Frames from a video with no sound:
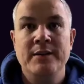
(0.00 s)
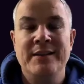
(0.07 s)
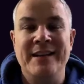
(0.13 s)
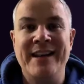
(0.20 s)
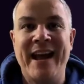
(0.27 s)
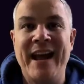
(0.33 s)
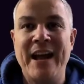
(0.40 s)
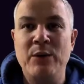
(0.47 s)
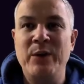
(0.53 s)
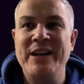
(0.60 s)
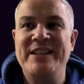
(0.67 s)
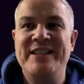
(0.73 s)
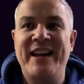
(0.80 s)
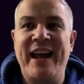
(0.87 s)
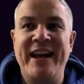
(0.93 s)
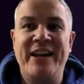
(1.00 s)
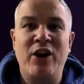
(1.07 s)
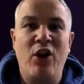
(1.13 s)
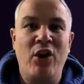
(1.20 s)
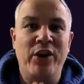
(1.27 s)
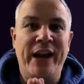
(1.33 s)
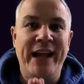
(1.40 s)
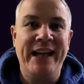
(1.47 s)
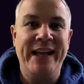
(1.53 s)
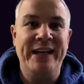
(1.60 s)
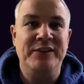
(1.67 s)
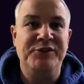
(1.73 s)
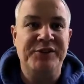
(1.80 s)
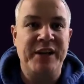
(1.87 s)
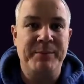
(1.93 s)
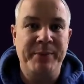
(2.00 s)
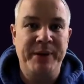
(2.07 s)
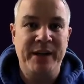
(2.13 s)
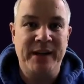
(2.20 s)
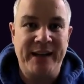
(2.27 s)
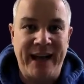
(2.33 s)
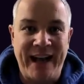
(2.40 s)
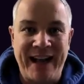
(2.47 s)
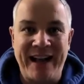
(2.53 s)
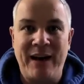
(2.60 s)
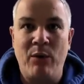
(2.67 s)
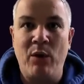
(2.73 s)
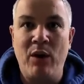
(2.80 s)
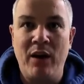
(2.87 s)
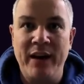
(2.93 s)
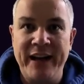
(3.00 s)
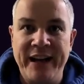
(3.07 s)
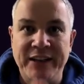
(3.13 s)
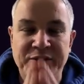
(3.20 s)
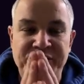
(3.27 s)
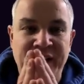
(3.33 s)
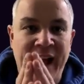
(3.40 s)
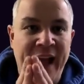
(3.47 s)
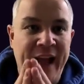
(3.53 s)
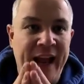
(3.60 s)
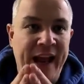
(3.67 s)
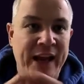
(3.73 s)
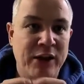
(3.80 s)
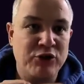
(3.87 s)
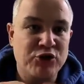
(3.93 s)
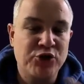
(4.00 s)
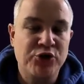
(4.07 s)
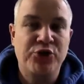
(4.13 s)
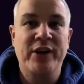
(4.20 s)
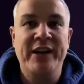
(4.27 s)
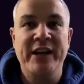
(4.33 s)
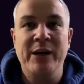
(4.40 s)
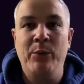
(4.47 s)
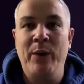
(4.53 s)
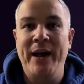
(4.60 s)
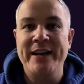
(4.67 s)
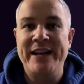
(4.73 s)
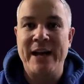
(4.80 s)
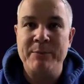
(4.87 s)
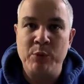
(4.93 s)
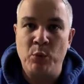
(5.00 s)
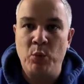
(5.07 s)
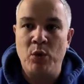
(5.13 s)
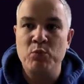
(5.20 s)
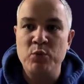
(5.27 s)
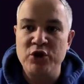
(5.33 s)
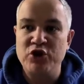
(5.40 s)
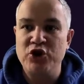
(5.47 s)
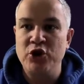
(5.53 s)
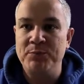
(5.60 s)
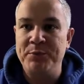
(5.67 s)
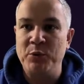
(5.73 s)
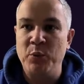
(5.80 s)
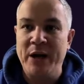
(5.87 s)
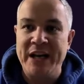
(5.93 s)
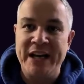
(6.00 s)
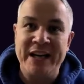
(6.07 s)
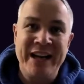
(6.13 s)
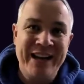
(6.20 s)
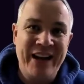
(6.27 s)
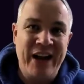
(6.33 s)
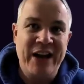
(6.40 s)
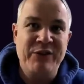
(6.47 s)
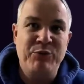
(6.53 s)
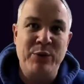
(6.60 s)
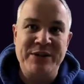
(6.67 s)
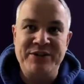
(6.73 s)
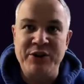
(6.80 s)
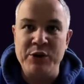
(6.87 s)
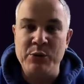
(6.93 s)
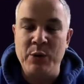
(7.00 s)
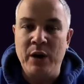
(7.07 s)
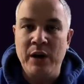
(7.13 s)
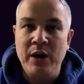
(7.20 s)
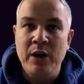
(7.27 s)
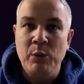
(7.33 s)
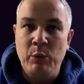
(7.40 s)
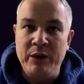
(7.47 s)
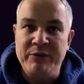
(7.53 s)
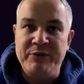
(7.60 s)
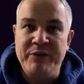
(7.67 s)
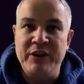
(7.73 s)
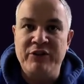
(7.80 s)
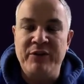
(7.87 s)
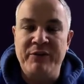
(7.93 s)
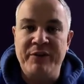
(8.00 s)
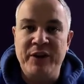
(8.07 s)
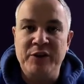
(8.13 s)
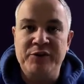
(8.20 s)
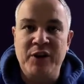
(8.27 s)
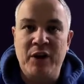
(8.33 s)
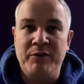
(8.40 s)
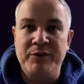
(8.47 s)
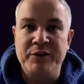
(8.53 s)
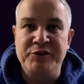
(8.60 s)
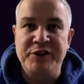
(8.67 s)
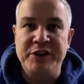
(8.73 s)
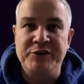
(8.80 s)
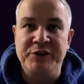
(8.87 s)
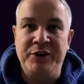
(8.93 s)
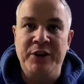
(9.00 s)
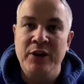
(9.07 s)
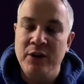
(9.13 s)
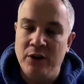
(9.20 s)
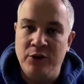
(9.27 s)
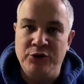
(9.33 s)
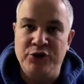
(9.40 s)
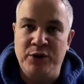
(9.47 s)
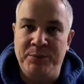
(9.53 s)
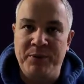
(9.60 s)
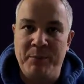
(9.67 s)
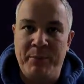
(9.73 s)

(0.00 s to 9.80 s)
Today we take on Erzgebirge Aue. It's a tricky away game, but one we should be winning. And if we do, we finish the first half of the season on top of the